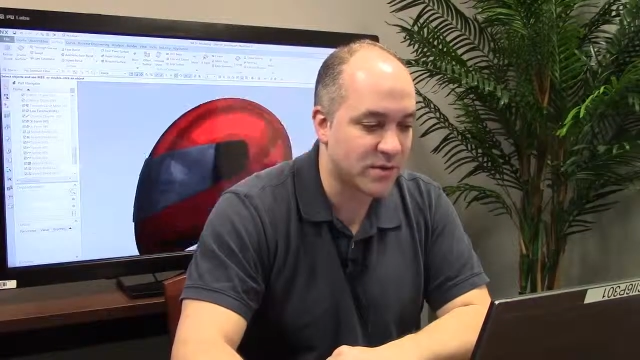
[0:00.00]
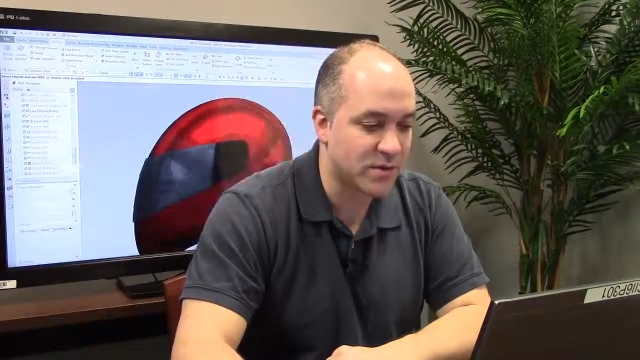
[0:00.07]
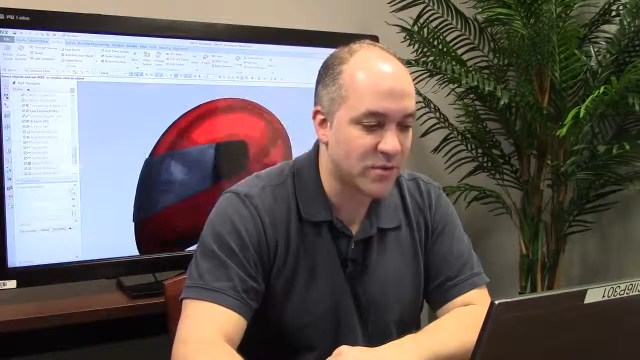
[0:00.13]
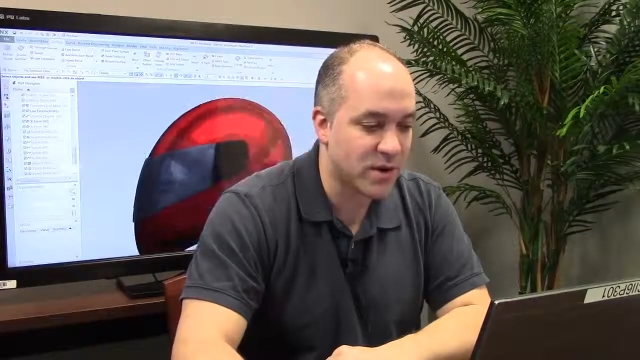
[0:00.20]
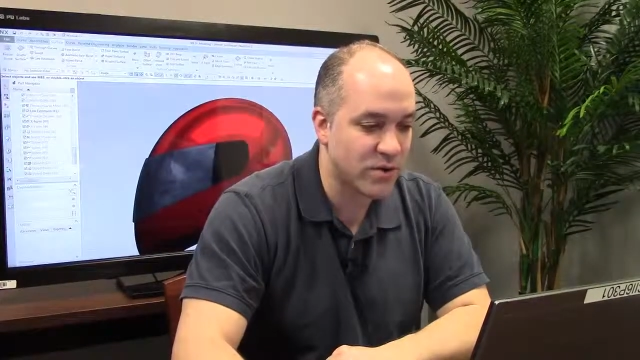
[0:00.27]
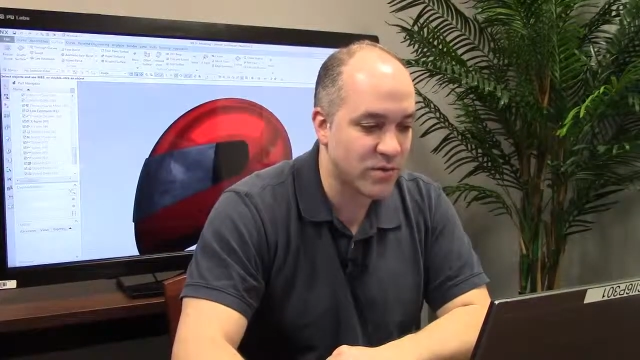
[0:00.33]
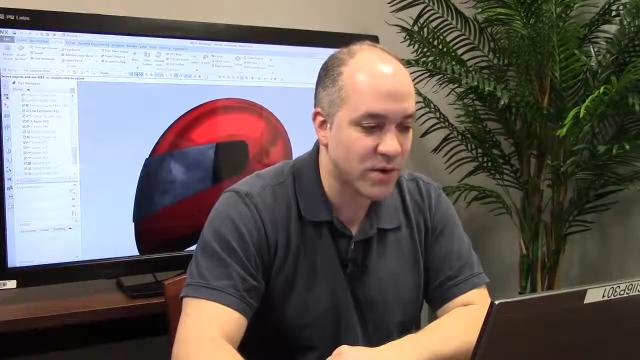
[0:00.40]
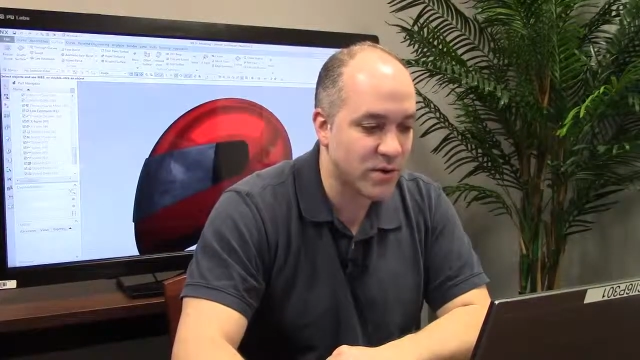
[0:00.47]
So
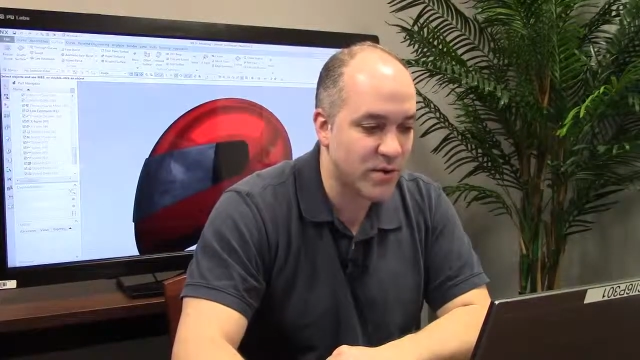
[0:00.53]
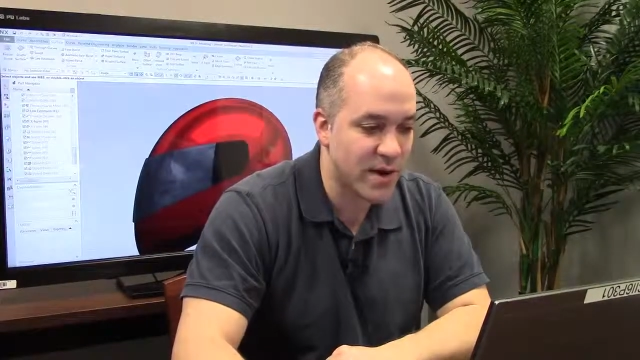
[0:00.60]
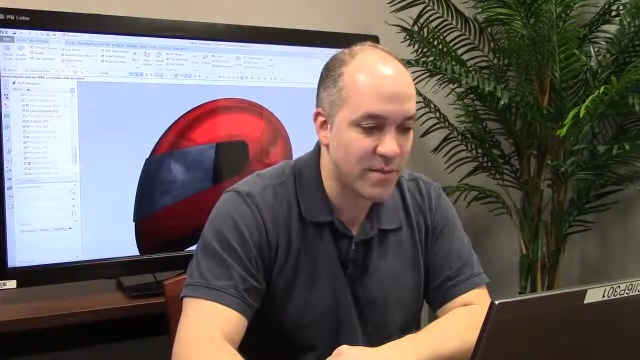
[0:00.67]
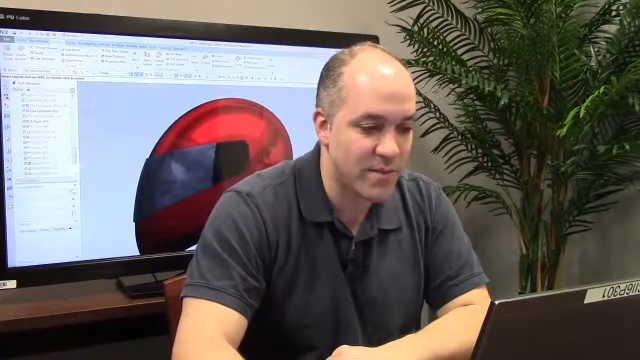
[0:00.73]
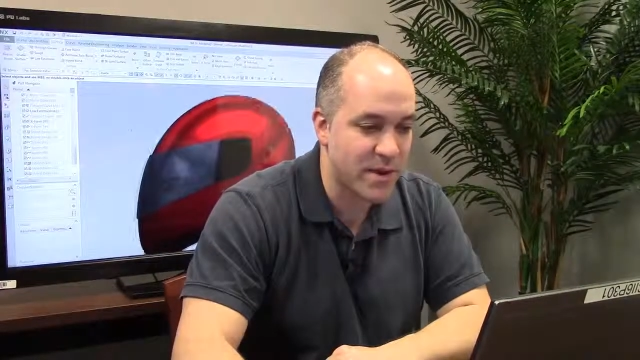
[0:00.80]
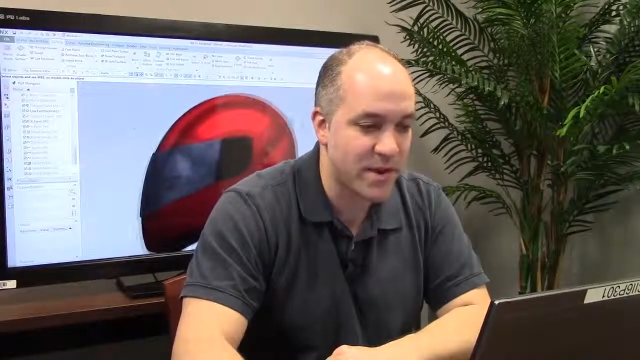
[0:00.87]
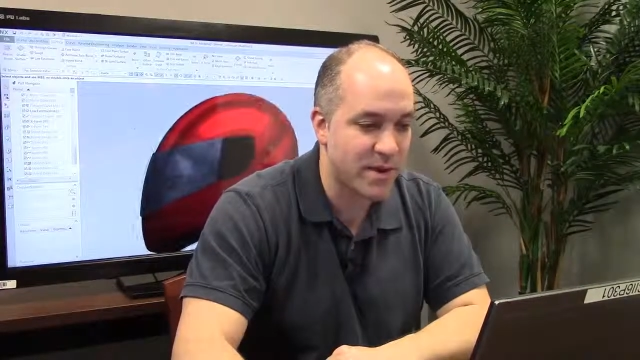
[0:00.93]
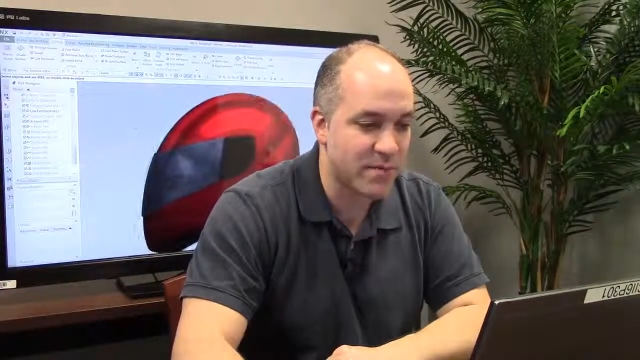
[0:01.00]
what do I
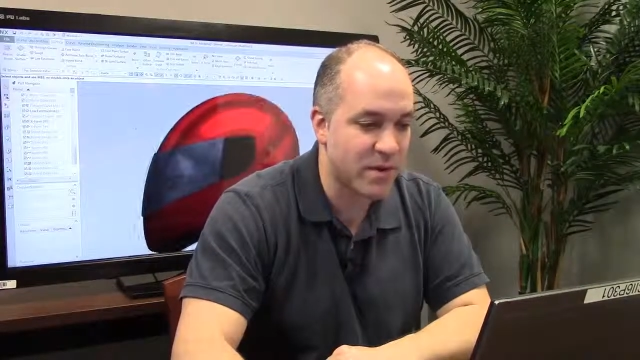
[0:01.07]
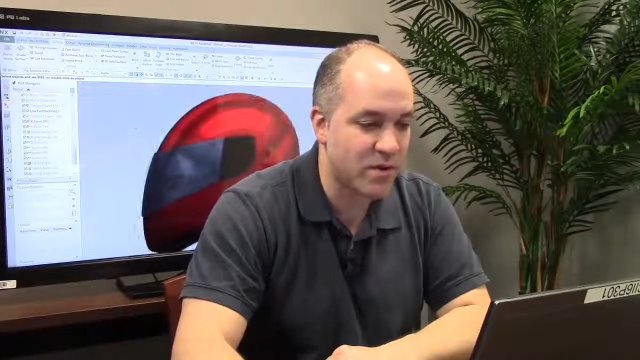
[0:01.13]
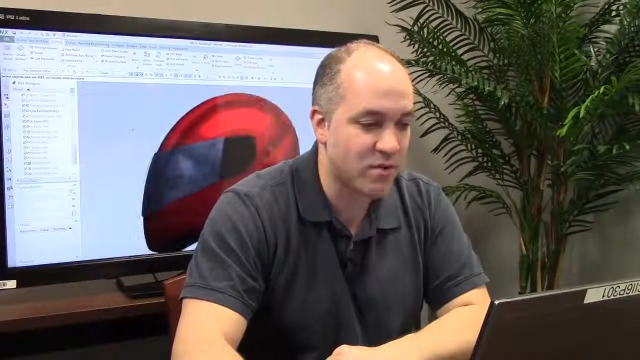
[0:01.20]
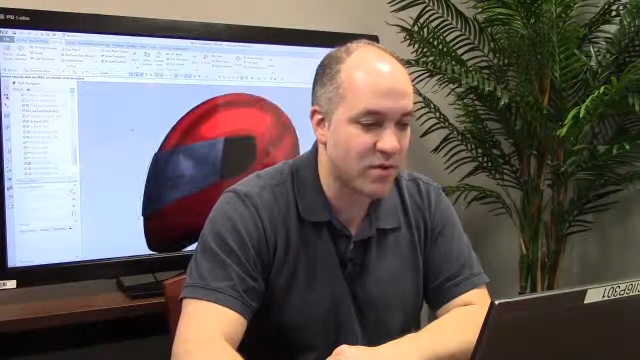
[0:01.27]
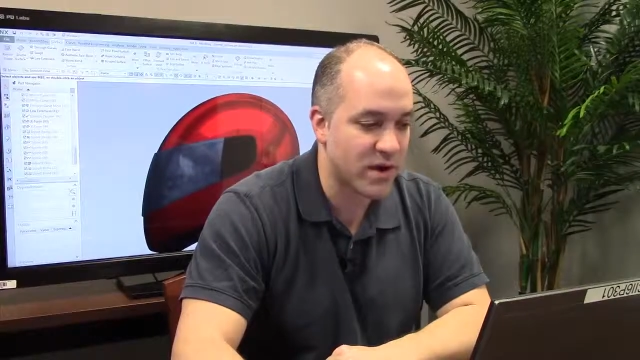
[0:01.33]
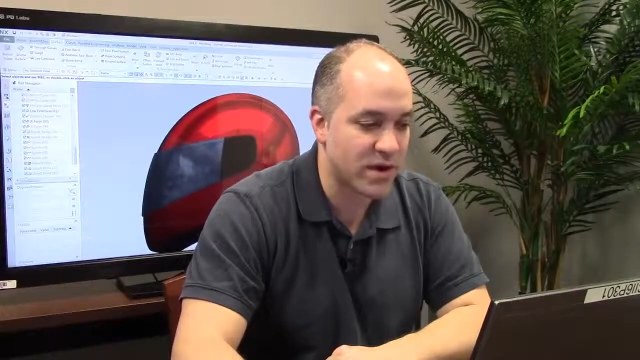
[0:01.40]
mean about